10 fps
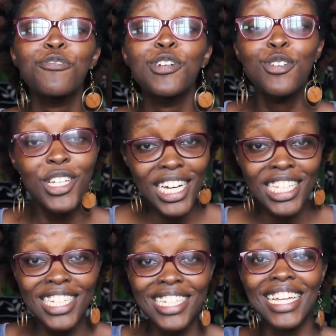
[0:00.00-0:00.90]
free to take a
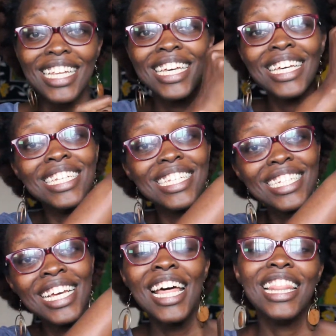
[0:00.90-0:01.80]
seat and hit
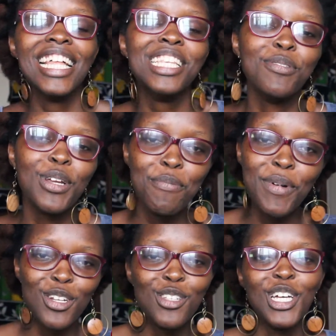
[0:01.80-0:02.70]
that subscribe
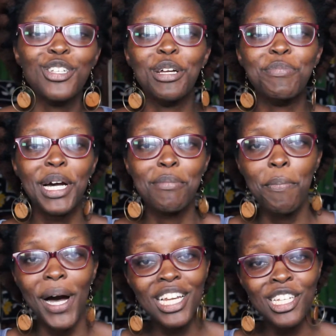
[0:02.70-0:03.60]
button so that you can become a
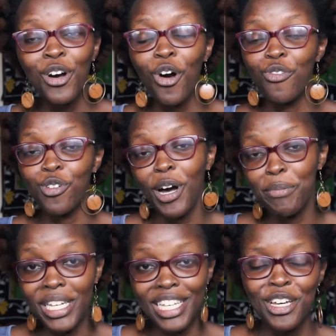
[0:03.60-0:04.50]
part of the
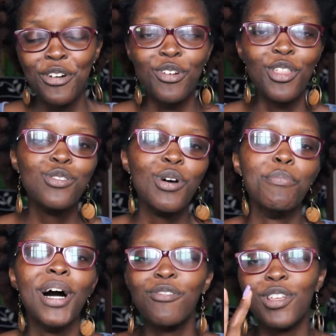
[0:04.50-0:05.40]
family. For those who are
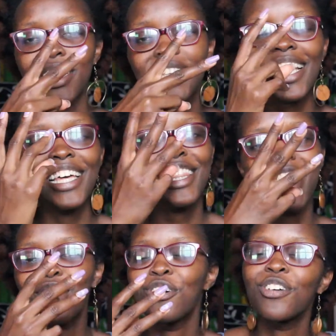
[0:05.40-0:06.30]
back for the second,
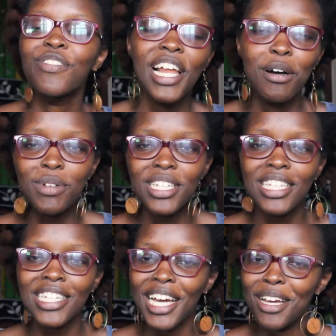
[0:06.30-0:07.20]
third or even umpteenth
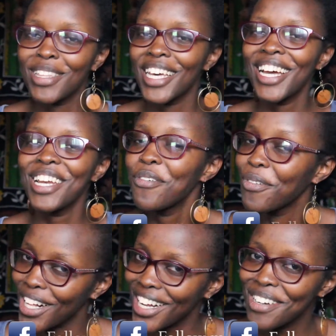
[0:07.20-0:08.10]
time, then
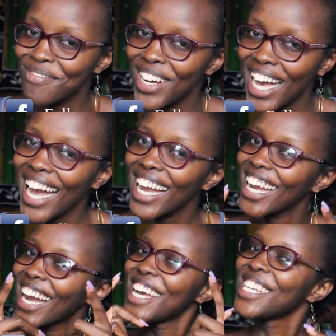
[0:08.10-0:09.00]
welcome back
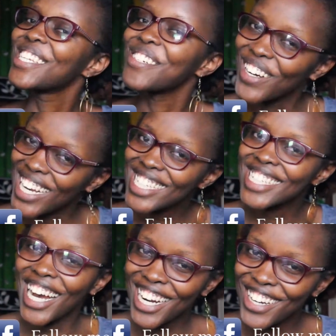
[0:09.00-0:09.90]
to my
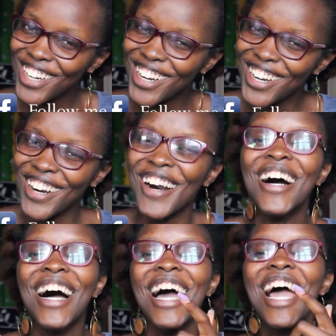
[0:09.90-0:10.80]
channel.
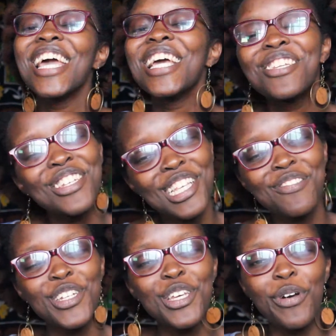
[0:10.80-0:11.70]
In today's
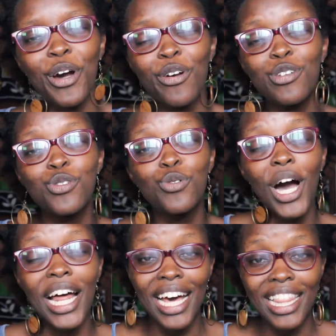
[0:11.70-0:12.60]
video, we are going to do
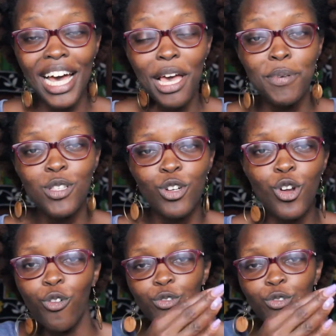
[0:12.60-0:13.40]
another episode of